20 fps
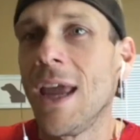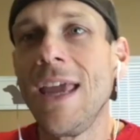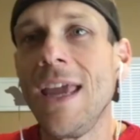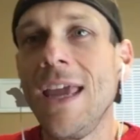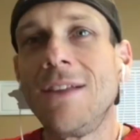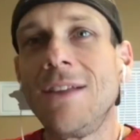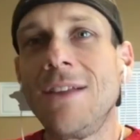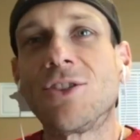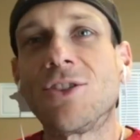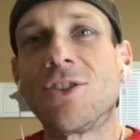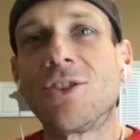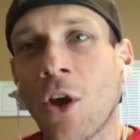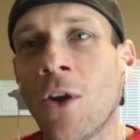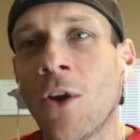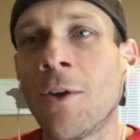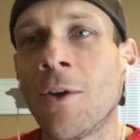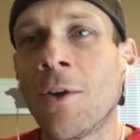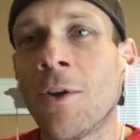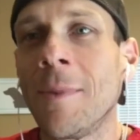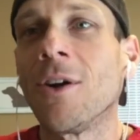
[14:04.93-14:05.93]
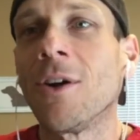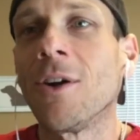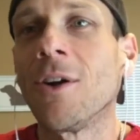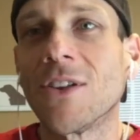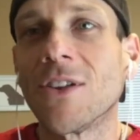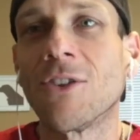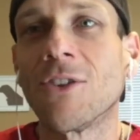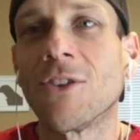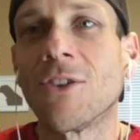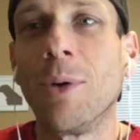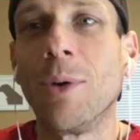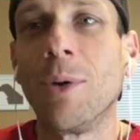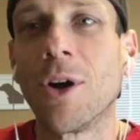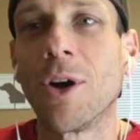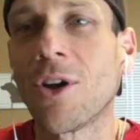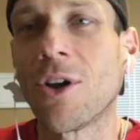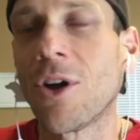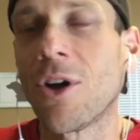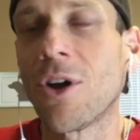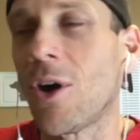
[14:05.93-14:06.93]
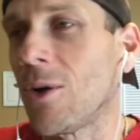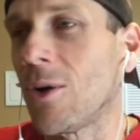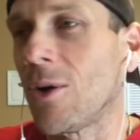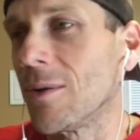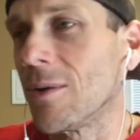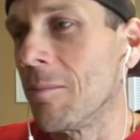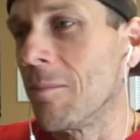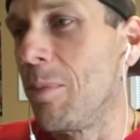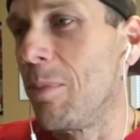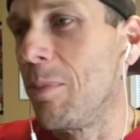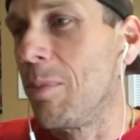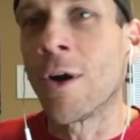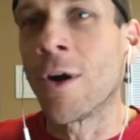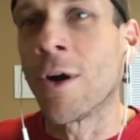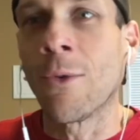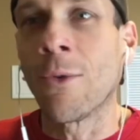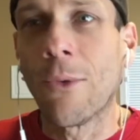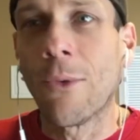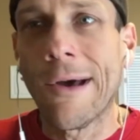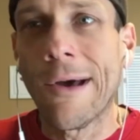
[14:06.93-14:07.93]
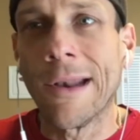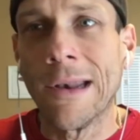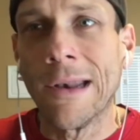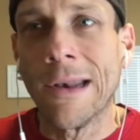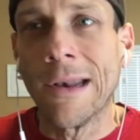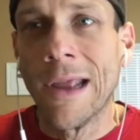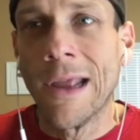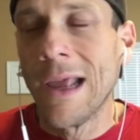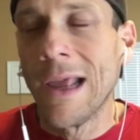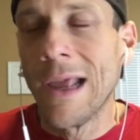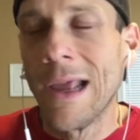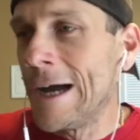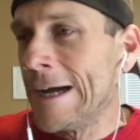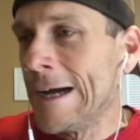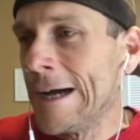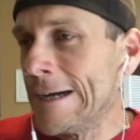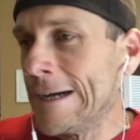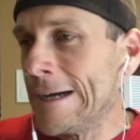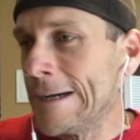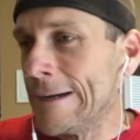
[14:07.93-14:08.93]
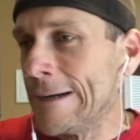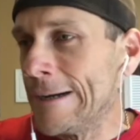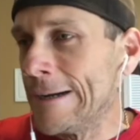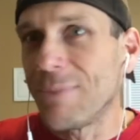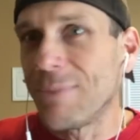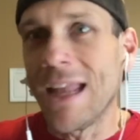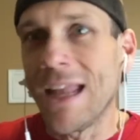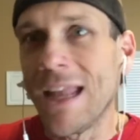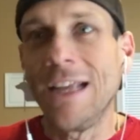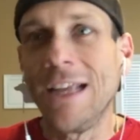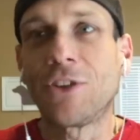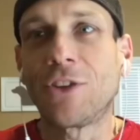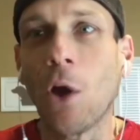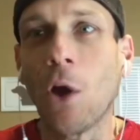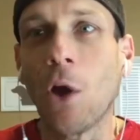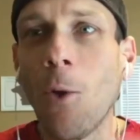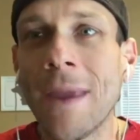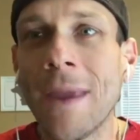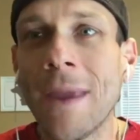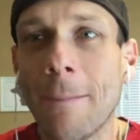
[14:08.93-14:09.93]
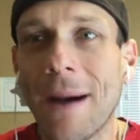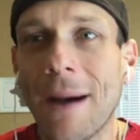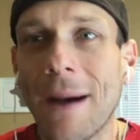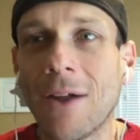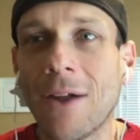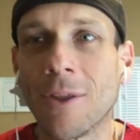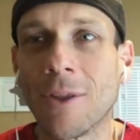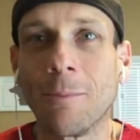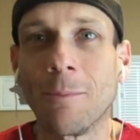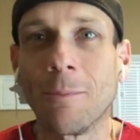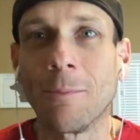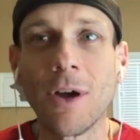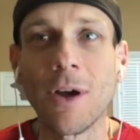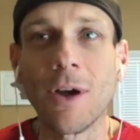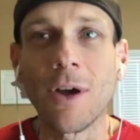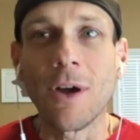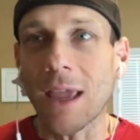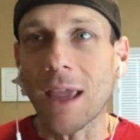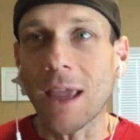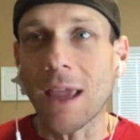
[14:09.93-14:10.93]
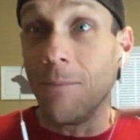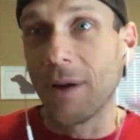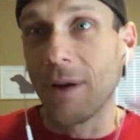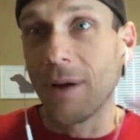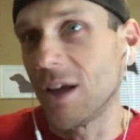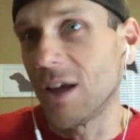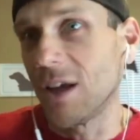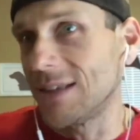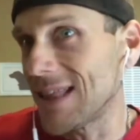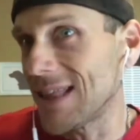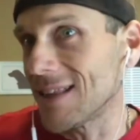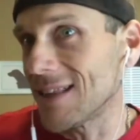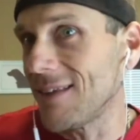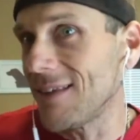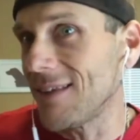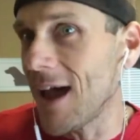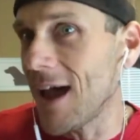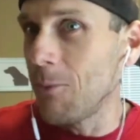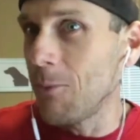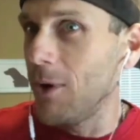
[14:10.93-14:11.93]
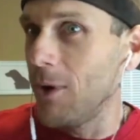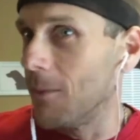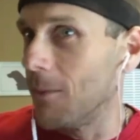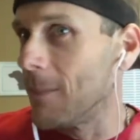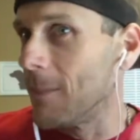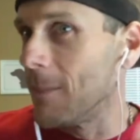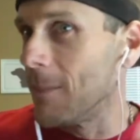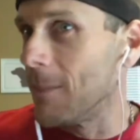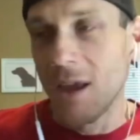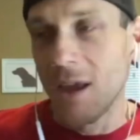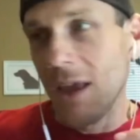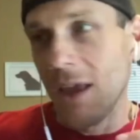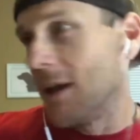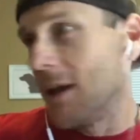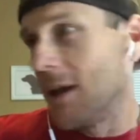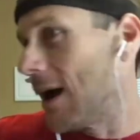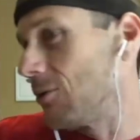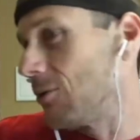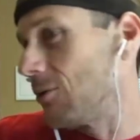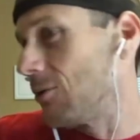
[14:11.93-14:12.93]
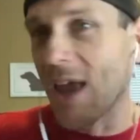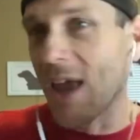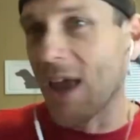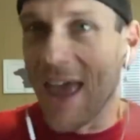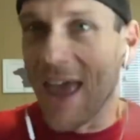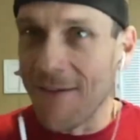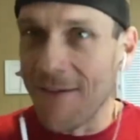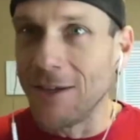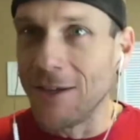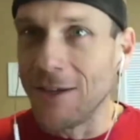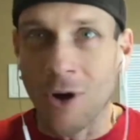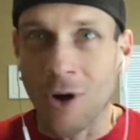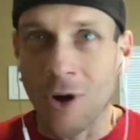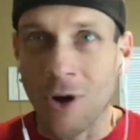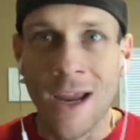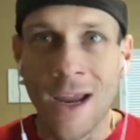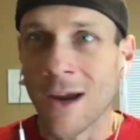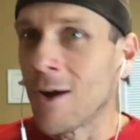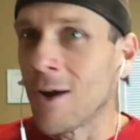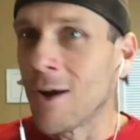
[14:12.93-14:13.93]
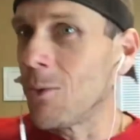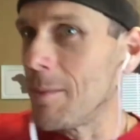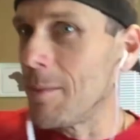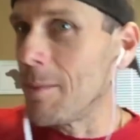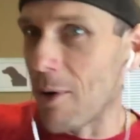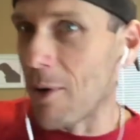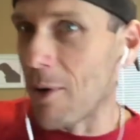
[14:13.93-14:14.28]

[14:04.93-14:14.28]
he's turned me on to this book called Born to Run. And he told me about the book, and because at the time I was a heavy drinker, and we